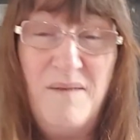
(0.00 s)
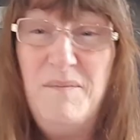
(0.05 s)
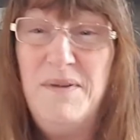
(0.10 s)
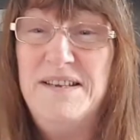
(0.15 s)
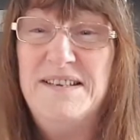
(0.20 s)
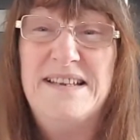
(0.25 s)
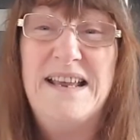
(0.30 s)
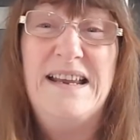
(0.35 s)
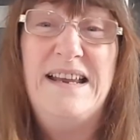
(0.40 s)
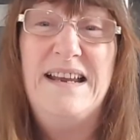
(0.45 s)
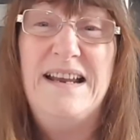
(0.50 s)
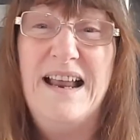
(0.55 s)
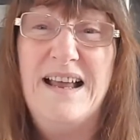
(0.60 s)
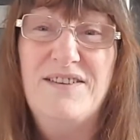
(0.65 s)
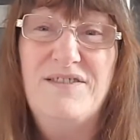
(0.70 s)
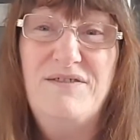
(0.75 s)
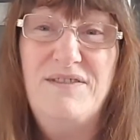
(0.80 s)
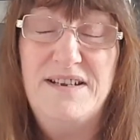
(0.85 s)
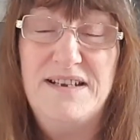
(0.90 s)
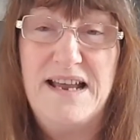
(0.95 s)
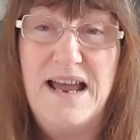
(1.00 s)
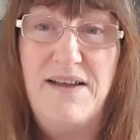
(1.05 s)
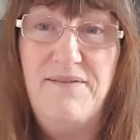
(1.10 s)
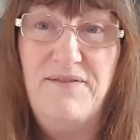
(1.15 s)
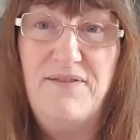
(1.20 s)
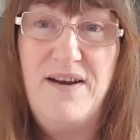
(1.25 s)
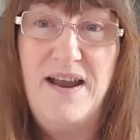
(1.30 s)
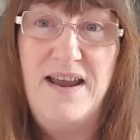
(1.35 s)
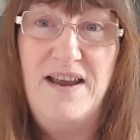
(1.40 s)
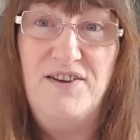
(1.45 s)
Been saying he'd like to retire
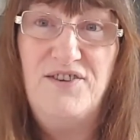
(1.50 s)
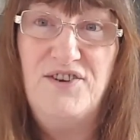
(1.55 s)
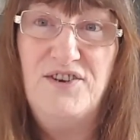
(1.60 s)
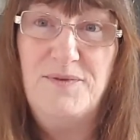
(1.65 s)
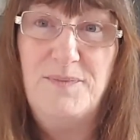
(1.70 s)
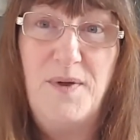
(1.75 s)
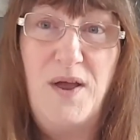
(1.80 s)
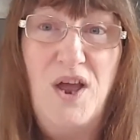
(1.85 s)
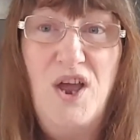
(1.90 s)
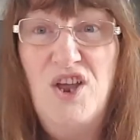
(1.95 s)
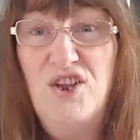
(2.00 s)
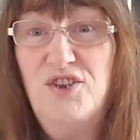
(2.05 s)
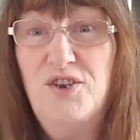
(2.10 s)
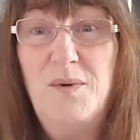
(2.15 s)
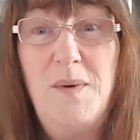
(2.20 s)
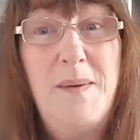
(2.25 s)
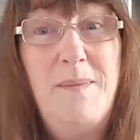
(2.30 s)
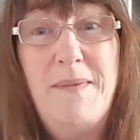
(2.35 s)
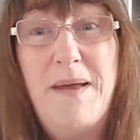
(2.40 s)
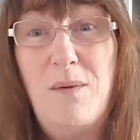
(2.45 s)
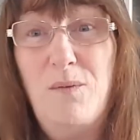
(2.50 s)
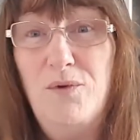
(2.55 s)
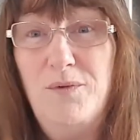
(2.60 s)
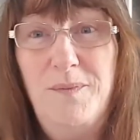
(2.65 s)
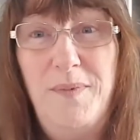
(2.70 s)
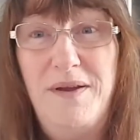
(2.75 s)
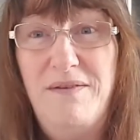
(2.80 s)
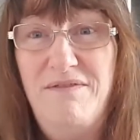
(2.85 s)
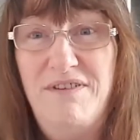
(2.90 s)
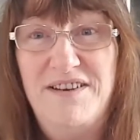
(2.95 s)
for ages, but to him that
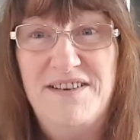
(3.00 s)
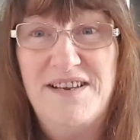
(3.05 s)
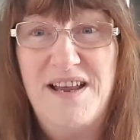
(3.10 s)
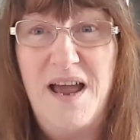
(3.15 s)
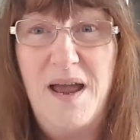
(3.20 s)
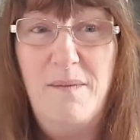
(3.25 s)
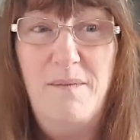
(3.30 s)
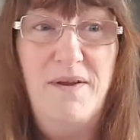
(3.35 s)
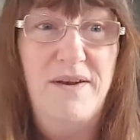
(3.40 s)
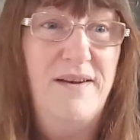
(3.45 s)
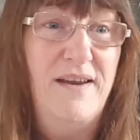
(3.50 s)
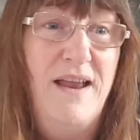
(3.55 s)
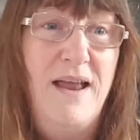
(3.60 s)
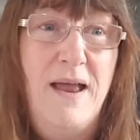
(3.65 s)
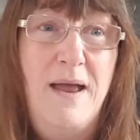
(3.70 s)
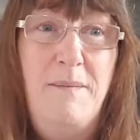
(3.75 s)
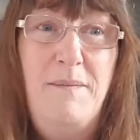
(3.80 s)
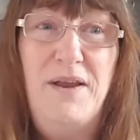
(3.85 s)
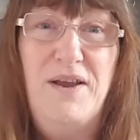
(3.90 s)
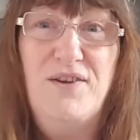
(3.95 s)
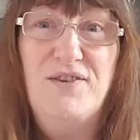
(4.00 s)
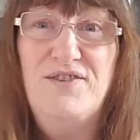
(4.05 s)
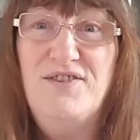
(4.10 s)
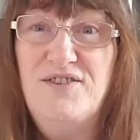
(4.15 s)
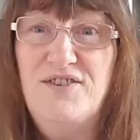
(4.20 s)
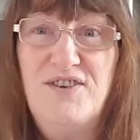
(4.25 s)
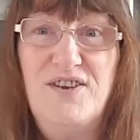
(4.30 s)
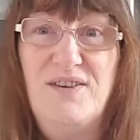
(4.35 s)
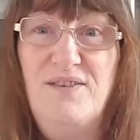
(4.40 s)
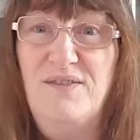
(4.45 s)
would be retirement,
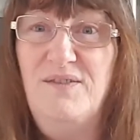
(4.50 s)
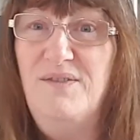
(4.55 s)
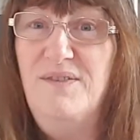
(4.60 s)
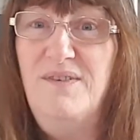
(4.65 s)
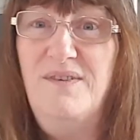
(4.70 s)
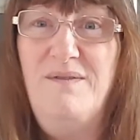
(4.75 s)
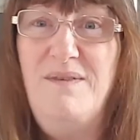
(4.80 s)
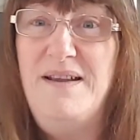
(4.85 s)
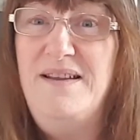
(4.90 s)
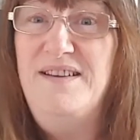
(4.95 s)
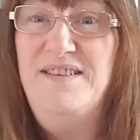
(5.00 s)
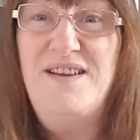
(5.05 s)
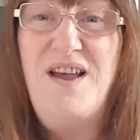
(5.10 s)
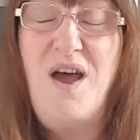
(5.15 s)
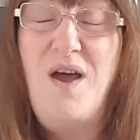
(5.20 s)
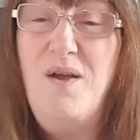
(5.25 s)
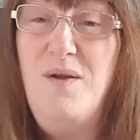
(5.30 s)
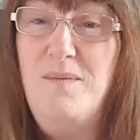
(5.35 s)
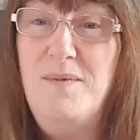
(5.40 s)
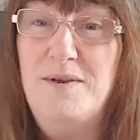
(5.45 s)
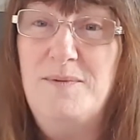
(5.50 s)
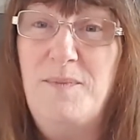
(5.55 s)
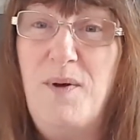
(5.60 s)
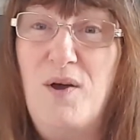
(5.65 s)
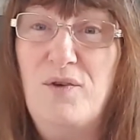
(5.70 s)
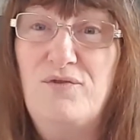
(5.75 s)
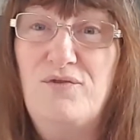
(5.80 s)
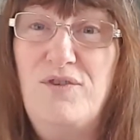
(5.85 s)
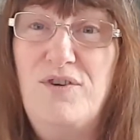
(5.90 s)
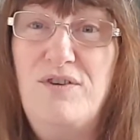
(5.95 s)
because when he's at home, he's
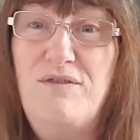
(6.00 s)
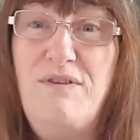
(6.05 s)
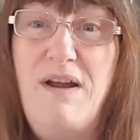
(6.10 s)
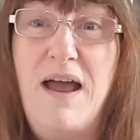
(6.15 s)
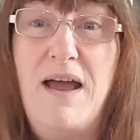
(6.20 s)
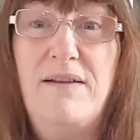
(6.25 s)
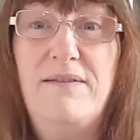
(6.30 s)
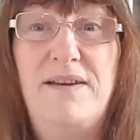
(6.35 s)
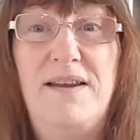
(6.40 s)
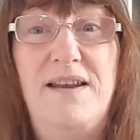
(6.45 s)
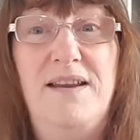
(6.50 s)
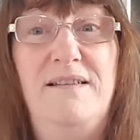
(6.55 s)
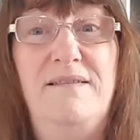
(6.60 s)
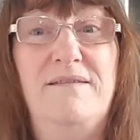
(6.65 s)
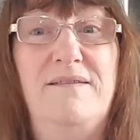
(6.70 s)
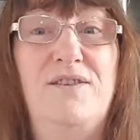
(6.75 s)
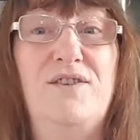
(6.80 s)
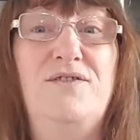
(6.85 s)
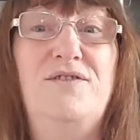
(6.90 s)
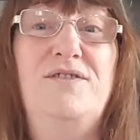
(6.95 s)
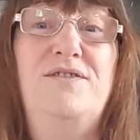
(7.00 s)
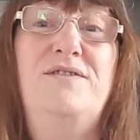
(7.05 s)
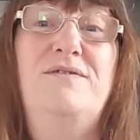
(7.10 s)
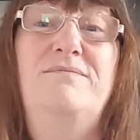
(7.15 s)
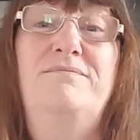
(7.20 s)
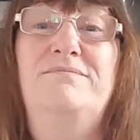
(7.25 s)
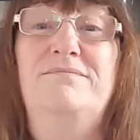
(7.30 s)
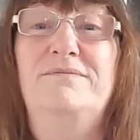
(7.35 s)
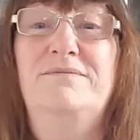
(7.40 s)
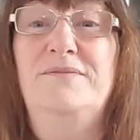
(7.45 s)
pottering around. He does
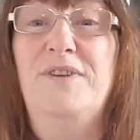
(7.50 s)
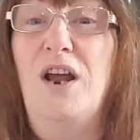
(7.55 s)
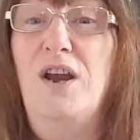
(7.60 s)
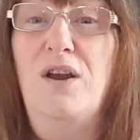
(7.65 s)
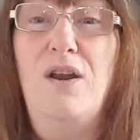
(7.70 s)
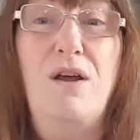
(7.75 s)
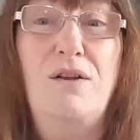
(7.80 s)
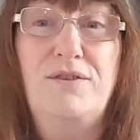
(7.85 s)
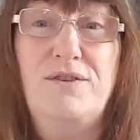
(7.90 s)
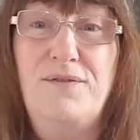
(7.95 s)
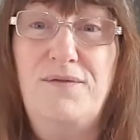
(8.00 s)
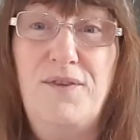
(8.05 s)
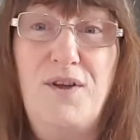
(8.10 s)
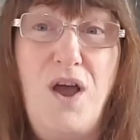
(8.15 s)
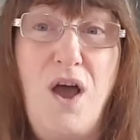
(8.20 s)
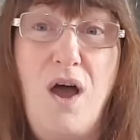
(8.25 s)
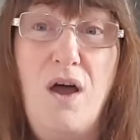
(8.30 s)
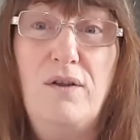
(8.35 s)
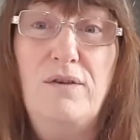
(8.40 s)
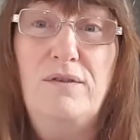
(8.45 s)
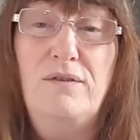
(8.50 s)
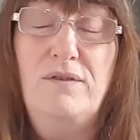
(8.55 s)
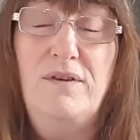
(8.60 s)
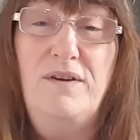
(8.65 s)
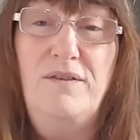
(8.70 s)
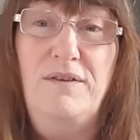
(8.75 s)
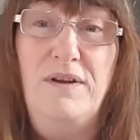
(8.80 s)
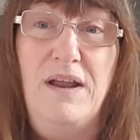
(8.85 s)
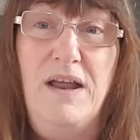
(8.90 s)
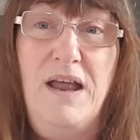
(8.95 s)
a lot of the garden.
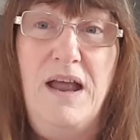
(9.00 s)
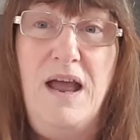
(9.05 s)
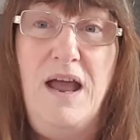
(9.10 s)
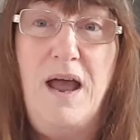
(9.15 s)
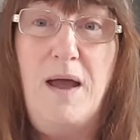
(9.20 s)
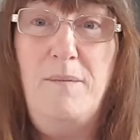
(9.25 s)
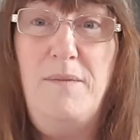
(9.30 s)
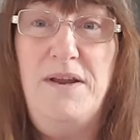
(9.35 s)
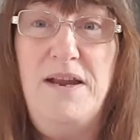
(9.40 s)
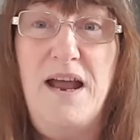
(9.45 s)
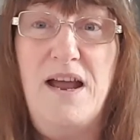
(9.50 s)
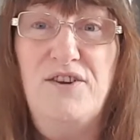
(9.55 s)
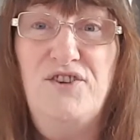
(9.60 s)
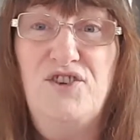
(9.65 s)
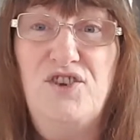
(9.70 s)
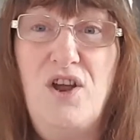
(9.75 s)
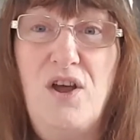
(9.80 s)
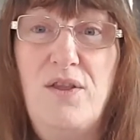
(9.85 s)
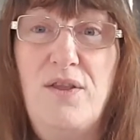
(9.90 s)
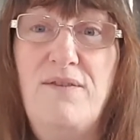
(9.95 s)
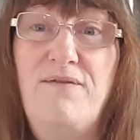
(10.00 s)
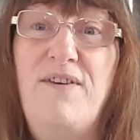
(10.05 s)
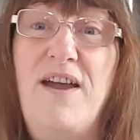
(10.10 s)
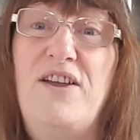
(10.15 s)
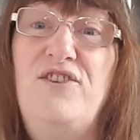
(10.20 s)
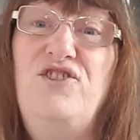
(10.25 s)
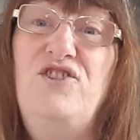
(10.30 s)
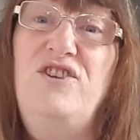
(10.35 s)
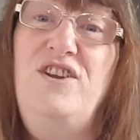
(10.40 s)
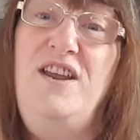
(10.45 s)
And I mean, I start the
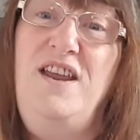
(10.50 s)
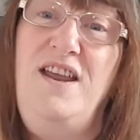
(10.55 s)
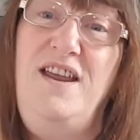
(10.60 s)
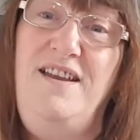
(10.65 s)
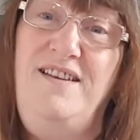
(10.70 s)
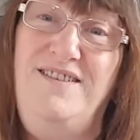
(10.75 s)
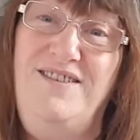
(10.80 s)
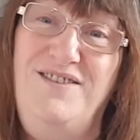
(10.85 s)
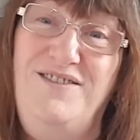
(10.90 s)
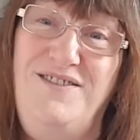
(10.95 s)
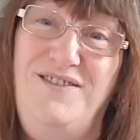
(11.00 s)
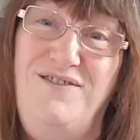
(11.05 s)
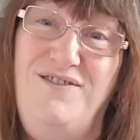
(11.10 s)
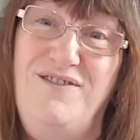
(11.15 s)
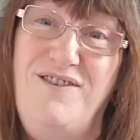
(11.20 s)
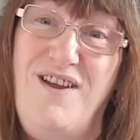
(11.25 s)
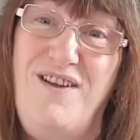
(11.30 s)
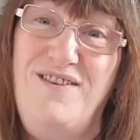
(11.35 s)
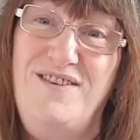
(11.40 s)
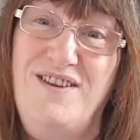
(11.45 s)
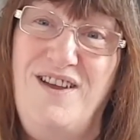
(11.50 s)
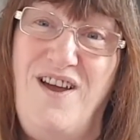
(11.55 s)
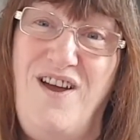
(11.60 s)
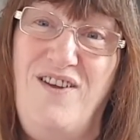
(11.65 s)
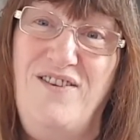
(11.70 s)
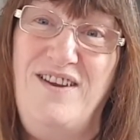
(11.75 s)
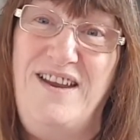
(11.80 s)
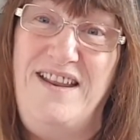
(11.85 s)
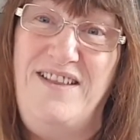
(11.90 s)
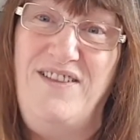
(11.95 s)
veg and he sort of grows it
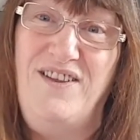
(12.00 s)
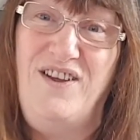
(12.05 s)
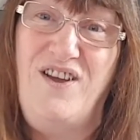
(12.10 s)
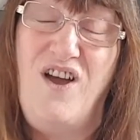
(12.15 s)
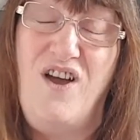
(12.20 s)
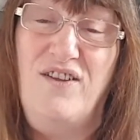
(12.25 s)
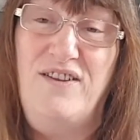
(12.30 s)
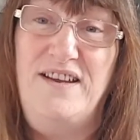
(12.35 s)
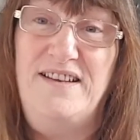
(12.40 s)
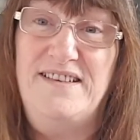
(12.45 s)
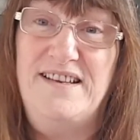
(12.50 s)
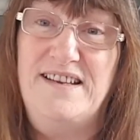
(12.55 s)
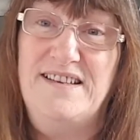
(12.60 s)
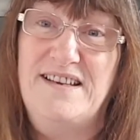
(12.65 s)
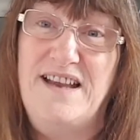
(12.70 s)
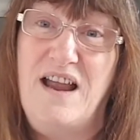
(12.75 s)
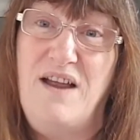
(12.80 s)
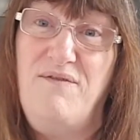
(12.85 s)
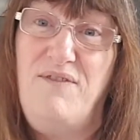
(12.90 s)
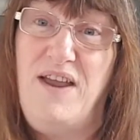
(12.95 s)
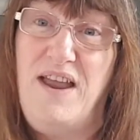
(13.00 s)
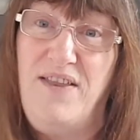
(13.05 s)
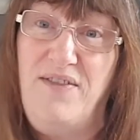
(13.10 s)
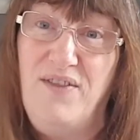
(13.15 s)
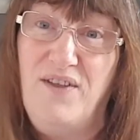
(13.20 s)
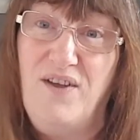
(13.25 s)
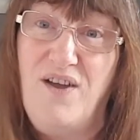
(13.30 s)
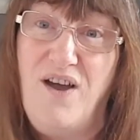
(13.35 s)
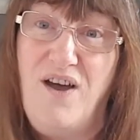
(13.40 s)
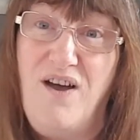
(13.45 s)
on in the garden. He takes care of it
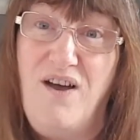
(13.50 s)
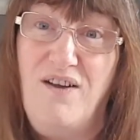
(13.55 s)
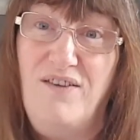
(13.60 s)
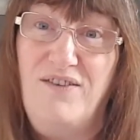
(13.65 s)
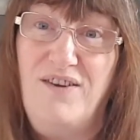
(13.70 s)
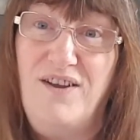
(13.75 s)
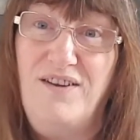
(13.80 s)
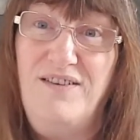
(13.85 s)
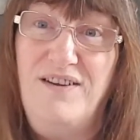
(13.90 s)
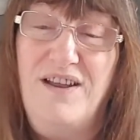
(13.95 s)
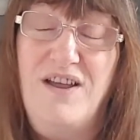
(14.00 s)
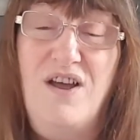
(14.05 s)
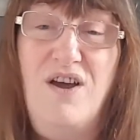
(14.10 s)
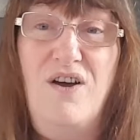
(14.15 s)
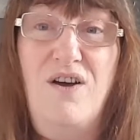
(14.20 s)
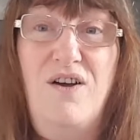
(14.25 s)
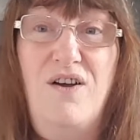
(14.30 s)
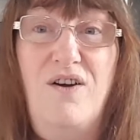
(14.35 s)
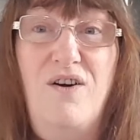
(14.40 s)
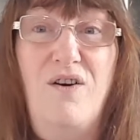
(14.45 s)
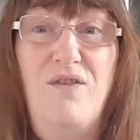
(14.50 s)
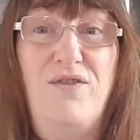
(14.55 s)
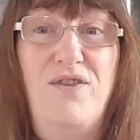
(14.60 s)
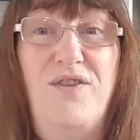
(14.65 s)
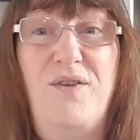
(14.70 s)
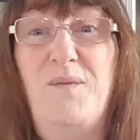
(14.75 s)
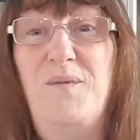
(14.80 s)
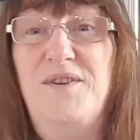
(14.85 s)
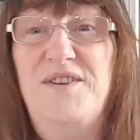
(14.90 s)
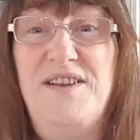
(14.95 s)
in the garden, other
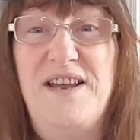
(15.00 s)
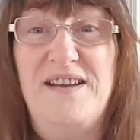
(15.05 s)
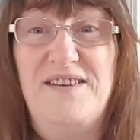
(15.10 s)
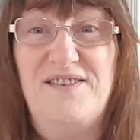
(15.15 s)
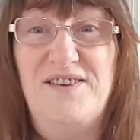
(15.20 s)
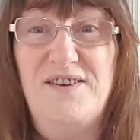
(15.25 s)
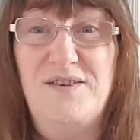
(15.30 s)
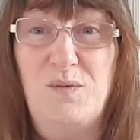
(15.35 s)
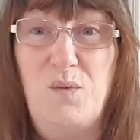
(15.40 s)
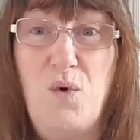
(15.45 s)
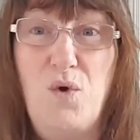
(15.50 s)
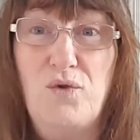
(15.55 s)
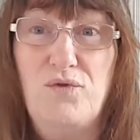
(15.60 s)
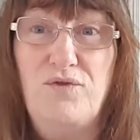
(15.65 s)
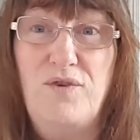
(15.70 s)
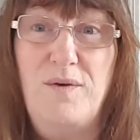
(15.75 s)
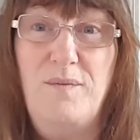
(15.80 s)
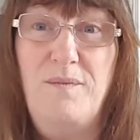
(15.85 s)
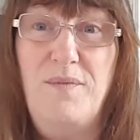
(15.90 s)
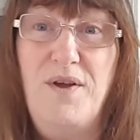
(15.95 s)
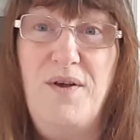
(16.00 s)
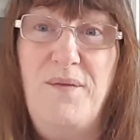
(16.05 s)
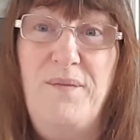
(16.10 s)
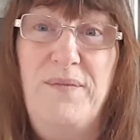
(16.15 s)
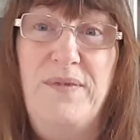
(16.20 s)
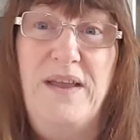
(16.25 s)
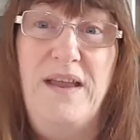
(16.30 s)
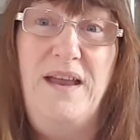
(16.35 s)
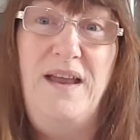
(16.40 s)
than we take turns watering, but